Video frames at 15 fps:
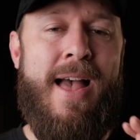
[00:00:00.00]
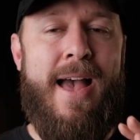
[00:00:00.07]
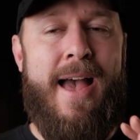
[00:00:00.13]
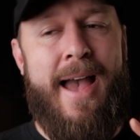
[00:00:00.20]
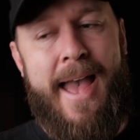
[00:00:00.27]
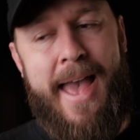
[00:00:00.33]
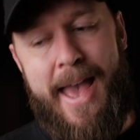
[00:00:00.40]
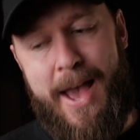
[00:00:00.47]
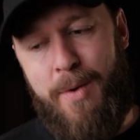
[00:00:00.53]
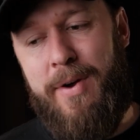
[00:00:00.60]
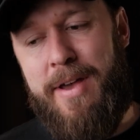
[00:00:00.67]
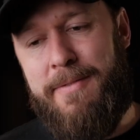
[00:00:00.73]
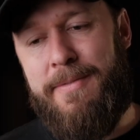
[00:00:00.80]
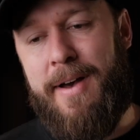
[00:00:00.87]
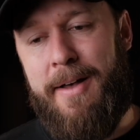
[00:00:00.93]

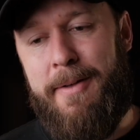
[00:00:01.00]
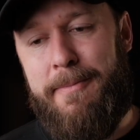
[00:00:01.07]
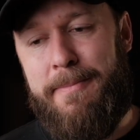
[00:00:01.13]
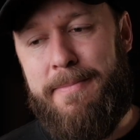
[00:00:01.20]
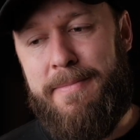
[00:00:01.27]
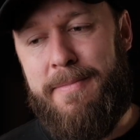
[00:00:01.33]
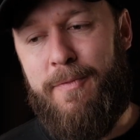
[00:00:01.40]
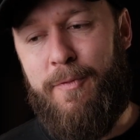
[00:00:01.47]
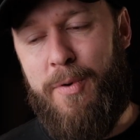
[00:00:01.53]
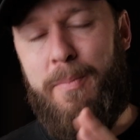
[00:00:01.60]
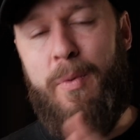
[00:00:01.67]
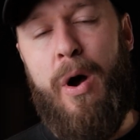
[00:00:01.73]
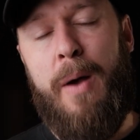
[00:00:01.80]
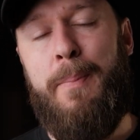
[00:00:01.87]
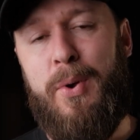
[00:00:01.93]
However, from
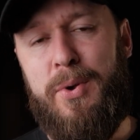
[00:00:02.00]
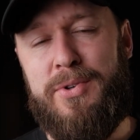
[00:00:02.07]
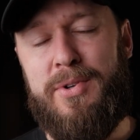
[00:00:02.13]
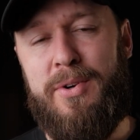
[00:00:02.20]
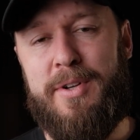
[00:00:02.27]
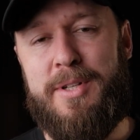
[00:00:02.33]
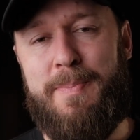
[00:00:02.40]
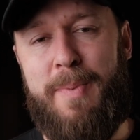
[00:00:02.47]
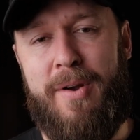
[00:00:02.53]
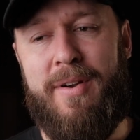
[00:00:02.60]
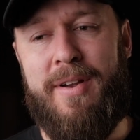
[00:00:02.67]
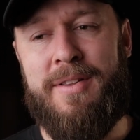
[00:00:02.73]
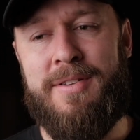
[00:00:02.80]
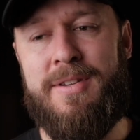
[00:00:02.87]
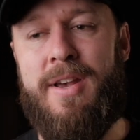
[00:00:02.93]
my personal
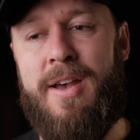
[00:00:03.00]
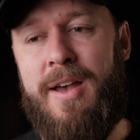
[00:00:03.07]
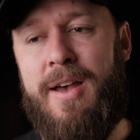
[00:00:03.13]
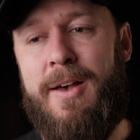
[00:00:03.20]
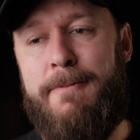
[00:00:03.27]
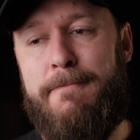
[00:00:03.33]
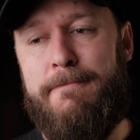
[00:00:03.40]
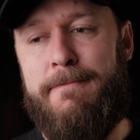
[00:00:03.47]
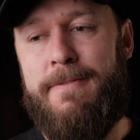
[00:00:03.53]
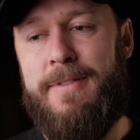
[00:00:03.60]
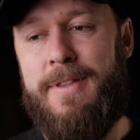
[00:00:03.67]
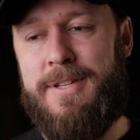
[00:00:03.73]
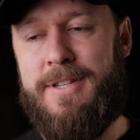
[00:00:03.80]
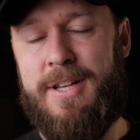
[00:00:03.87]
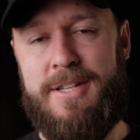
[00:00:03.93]
experience,
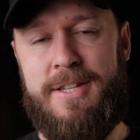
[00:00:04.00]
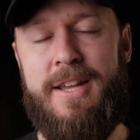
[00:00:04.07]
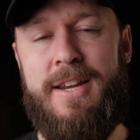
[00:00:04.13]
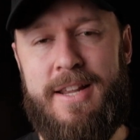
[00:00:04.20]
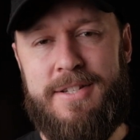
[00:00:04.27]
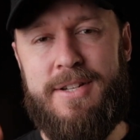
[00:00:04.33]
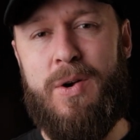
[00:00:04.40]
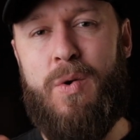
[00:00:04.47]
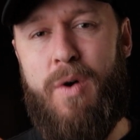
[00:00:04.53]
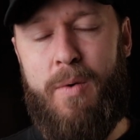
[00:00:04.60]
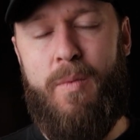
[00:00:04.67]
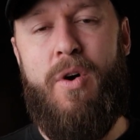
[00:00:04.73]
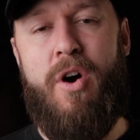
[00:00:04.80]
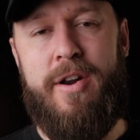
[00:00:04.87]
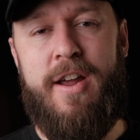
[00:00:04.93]
the 16 isn't
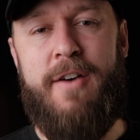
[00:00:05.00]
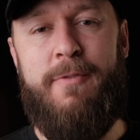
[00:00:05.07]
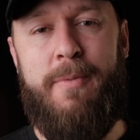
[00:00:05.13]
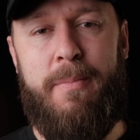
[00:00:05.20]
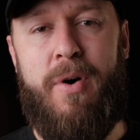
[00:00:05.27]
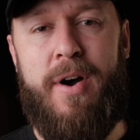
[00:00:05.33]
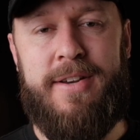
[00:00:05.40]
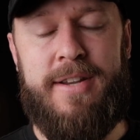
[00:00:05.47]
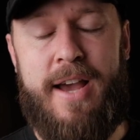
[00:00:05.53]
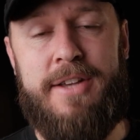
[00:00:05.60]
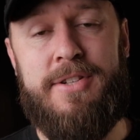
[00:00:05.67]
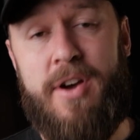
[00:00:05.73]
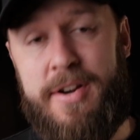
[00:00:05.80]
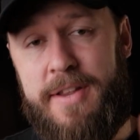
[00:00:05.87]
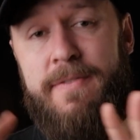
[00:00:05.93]
quite wide enough for my
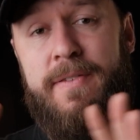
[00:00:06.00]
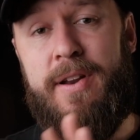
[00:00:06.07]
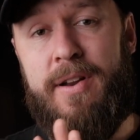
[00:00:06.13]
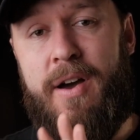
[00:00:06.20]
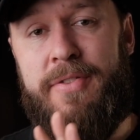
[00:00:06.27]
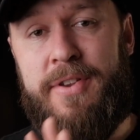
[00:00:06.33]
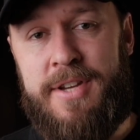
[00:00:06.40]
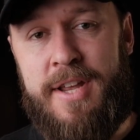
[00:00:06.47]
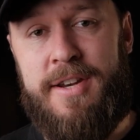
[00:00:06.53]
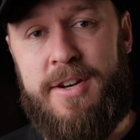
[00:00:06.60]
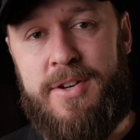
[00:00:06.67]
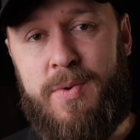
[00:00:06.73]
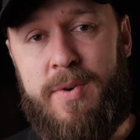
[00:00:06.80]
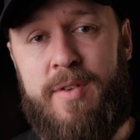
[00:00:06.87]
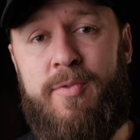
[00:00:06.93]
taste. I definitely like the
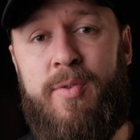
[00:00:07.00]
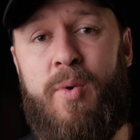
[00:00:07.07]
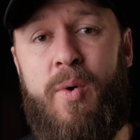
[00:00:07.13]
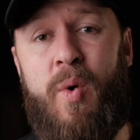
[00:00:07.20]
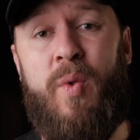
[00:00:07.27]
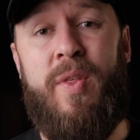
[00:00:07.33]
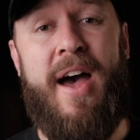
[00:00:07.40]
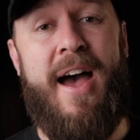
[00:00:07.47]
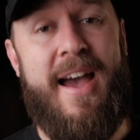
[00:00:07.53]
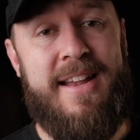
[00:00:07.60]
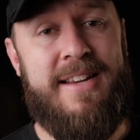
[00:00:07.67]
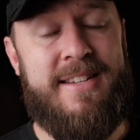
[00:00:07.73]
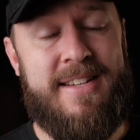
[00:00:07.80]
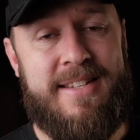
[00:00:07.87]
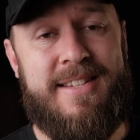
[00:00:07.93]
10-24 or the
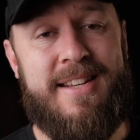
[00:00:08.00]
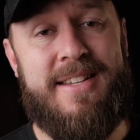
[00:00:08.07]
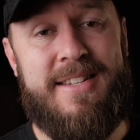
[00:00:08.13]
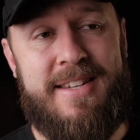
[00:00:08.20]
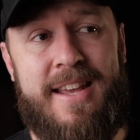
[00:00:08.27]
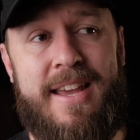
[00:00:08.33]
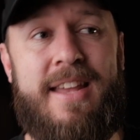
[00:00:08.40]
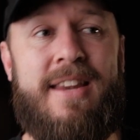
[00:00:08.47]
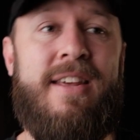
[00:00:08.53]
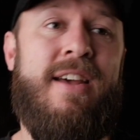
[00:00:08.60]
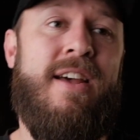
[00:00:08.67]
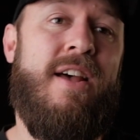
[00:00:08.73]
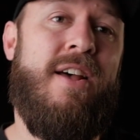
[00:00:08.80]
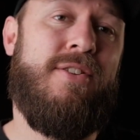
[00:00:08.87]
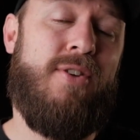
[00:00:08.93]
8-16.
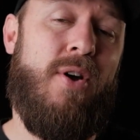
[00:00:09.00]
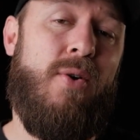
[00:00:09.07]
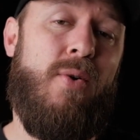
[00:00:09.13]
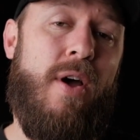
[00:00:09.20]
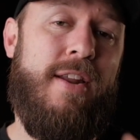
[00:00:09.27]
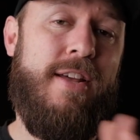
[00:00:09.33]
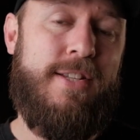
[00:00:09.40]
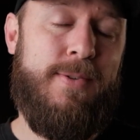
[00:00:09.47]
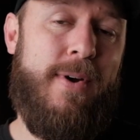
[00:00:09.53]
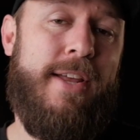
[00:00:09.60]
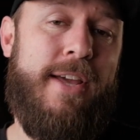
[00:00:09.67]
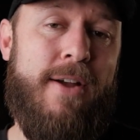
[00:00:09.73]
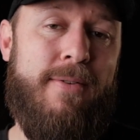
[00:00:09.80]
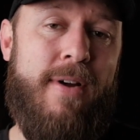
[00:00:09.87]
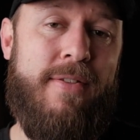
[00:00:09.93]
So an easy way to
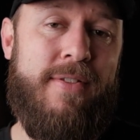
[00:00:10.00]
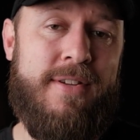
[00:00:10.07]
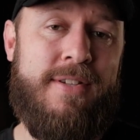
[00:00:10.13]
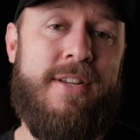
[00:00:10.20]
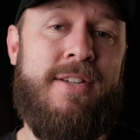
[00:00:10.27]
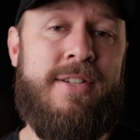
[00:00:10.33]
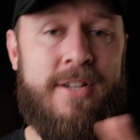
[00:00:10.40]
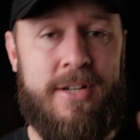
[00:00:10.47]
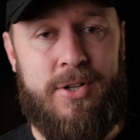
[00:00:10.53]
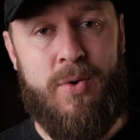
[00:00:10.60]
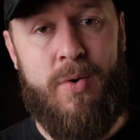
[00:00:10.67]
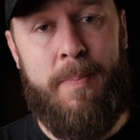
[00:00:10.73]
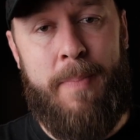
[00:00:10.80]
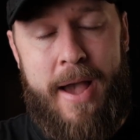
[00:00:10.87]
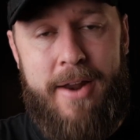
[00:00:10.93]
get around this is to
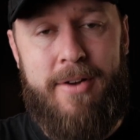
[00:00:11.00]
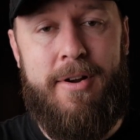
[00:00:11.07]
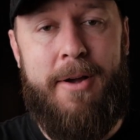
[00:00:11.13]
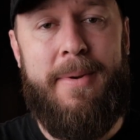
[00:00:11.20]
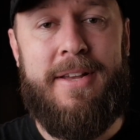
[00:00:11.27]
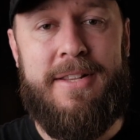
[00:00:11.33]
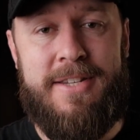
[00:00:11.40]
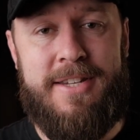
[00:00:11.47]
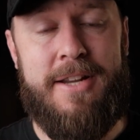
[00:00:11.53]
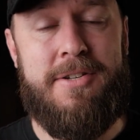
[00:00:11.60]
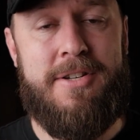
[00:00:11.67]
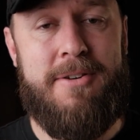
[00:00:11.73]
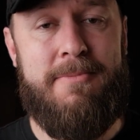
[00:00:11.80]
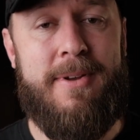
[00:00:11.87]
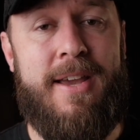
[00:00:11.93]
do a panoramic and
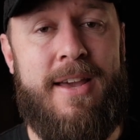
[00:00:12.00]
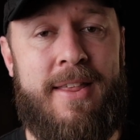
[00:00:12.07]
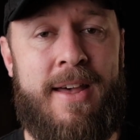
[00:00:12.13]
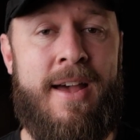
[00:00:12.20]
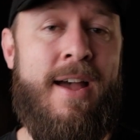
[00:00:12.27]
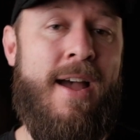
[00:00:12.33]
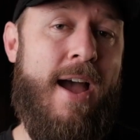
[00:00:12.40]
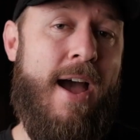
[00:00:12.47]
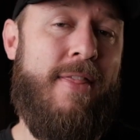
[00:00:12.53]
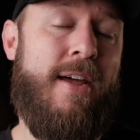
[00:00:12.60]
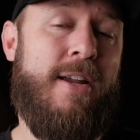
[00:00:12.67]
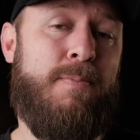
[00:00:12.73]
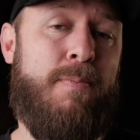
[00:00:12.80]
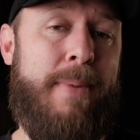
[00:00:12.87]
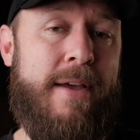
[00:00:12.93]
stitch them together, and
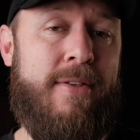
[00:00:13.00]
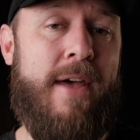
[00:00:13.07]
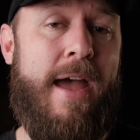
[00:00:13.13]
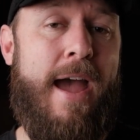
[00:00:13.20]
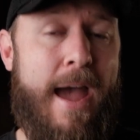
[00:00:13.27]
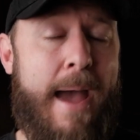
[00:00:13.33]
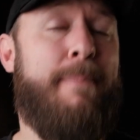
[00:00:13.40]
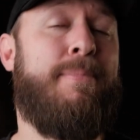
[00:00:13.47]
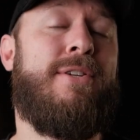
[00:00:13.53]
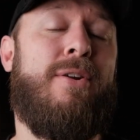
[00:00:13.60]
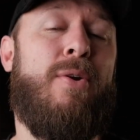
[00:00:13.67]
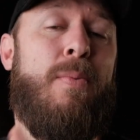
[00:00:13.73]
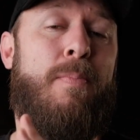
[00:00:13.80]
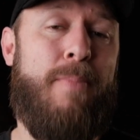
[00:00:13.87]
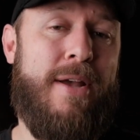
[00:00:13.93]
that'd be the
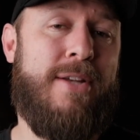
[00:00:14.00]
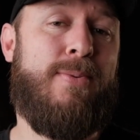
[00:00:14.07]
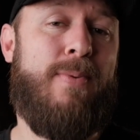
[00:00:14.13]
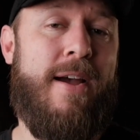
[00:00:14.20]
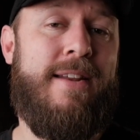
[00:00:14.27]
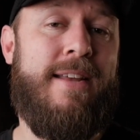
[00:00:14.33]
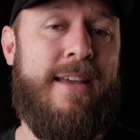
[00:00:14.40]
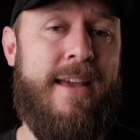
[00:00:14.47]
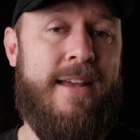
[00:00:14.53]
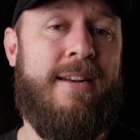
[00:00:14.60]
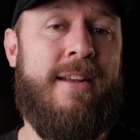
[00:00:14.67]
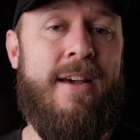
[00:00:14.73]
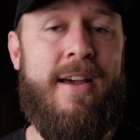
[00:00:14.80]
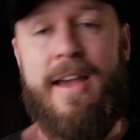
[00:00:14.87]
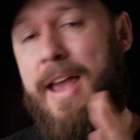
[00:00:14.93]
absolute best way to get
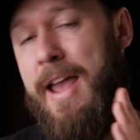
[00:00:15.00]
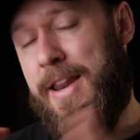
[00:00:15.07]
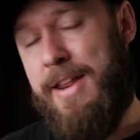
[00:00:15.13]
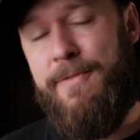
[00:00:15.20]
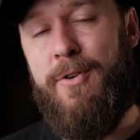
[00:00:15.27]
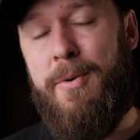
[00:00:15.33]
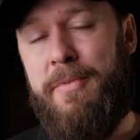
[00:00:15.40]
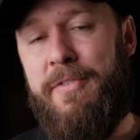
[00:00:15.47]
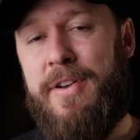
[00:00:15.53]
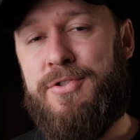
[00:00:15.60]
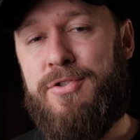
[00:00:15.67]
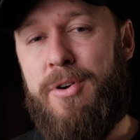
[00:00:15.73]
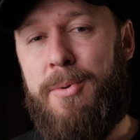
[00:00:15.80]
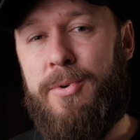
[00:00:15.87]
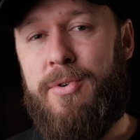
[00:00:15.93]
any form of
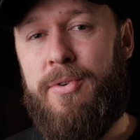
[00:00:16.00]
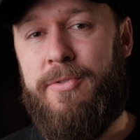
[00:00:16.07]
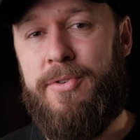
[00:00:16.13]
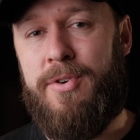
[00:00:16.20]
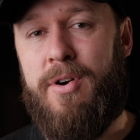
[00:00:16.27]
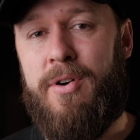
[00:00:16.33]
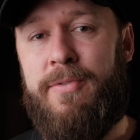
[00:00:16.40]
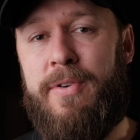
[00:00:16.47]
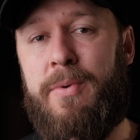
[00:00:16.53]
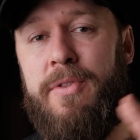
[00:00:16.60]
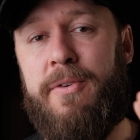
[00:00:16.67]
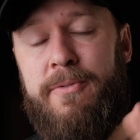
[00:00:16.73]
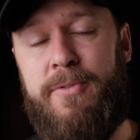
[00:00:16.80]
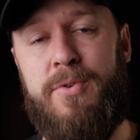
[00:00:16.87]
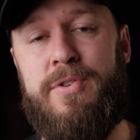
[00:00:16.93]
astronomical photography with
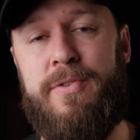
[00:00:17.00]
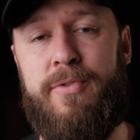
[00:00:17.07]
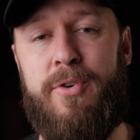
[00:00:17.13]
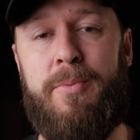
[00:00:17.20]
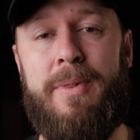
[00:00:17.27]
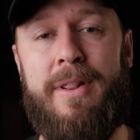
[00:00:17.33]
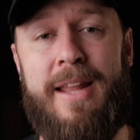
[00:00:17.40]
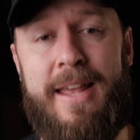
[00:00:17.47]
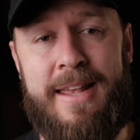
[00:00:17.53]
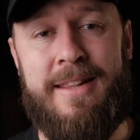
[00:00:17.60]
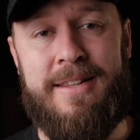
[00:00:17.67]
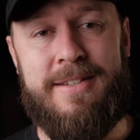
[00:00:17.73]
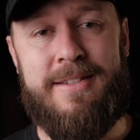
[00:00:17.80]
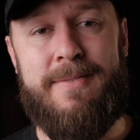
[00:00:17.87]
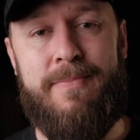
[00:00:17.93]
a Fujifilm
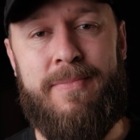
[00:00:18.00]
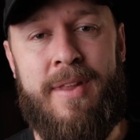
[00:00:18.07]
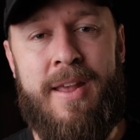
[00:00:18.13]
lens.